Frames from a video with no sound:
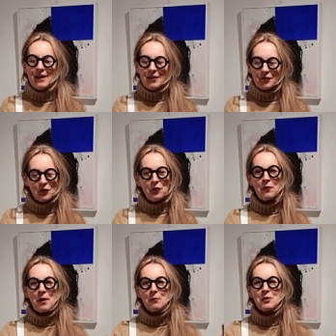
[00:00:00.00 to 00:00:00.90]
So
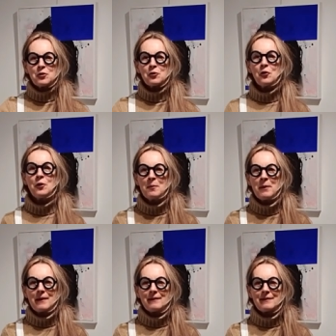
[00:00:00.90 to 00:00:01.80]
I wish you all the
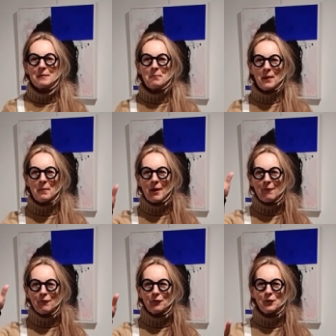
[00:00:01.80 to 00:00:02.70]
best. Bye-bye for